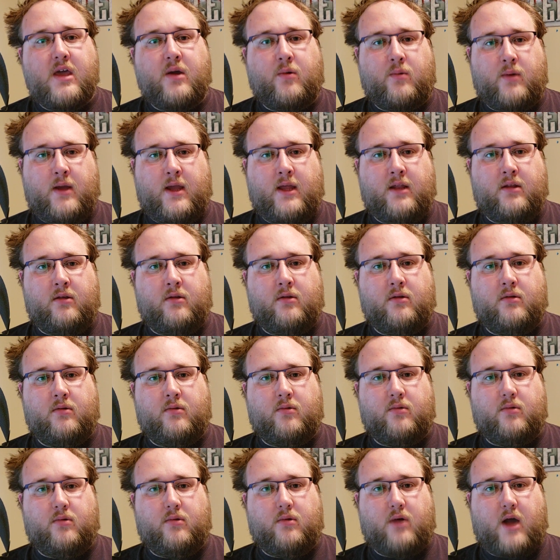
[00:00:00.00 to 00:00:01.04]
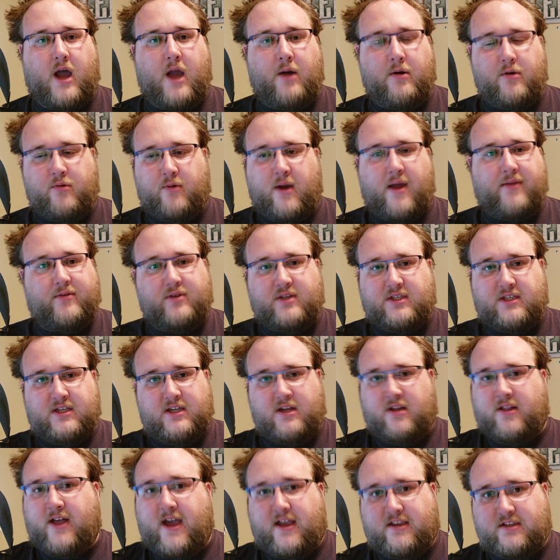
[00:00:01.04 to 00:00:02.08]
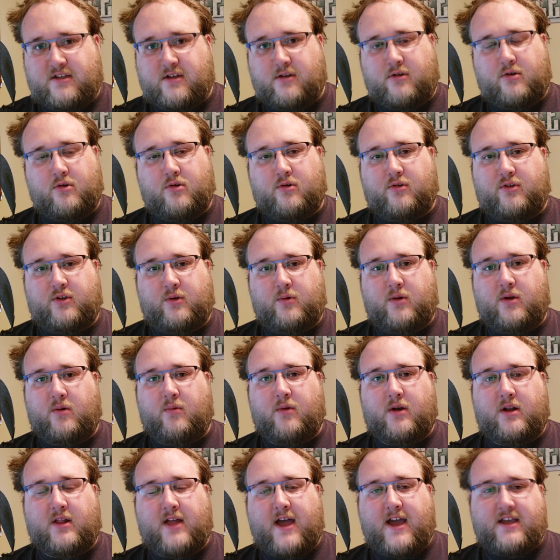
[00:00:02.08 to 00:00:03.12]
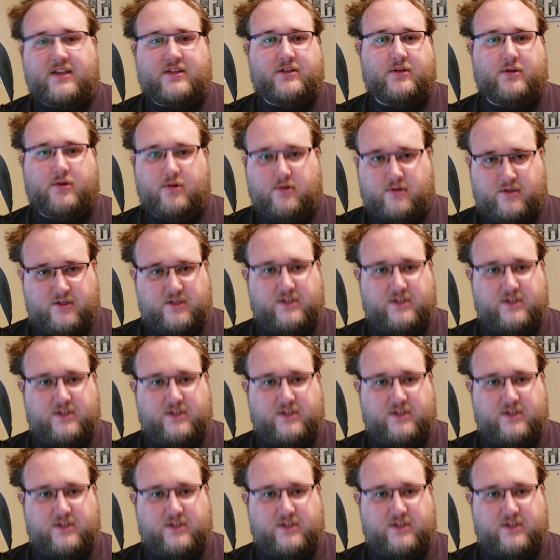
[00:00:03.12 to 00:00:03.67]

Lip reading: when I would rather see Elastigirl doing what Elastigirl